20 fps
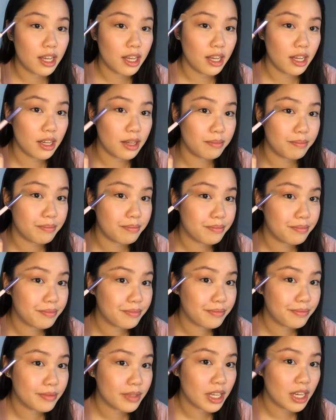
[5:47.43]

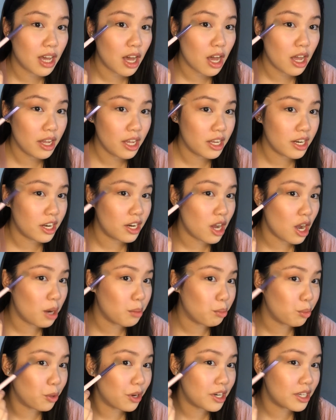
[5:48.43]
in an
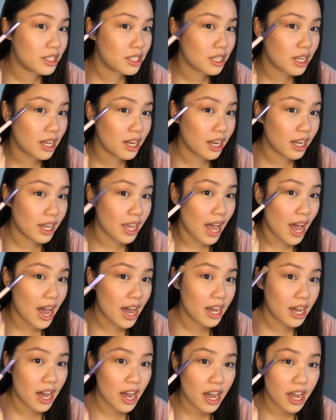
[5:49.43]
upwards kind of
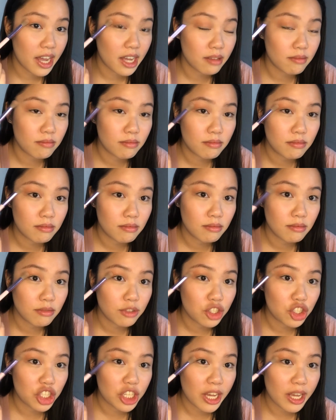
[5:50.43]
cat eye
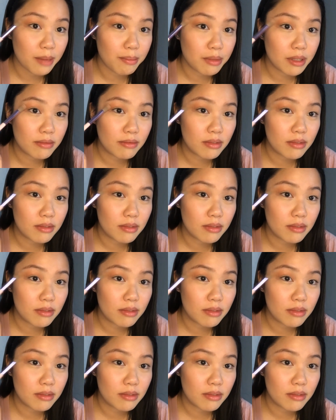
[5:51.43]
shape,